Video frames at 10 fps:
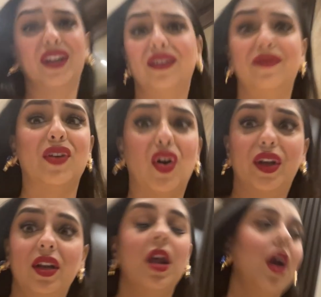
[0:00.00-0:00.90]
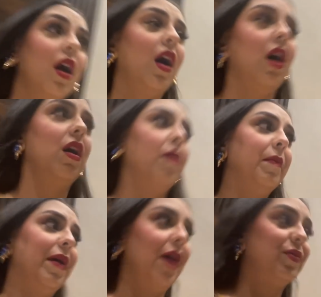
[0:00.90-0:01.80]
I didn't vlog it.
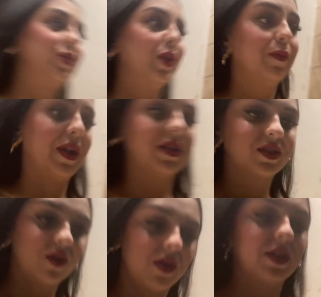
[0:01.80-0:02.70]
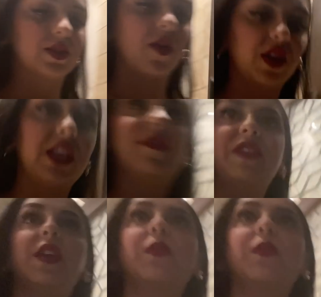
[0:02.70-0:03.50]
I was doing press calls all evening